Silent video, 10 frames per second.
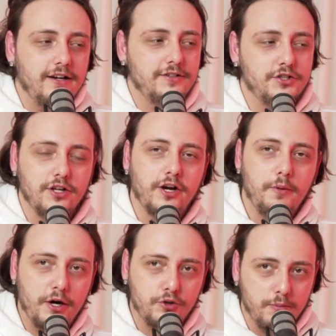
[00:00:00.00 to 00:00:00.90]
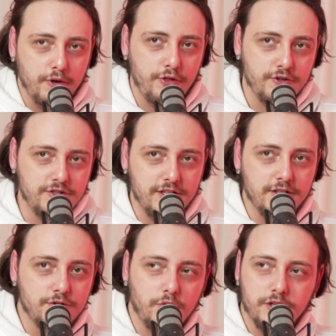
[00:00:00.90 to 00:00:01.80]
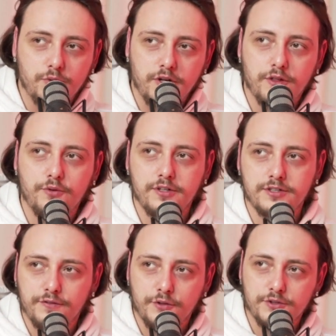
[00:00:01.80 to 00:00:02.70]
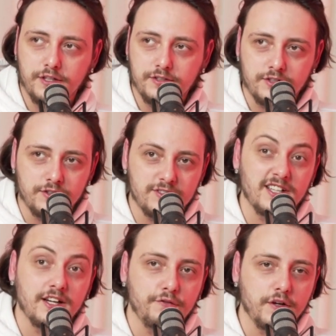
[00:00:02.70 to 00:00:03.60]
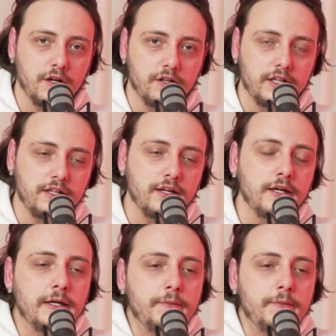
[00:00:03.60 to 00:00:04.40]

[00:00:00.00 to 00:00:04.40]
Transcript: Just look up October 13th, 2023, see if there was anything significant on that day.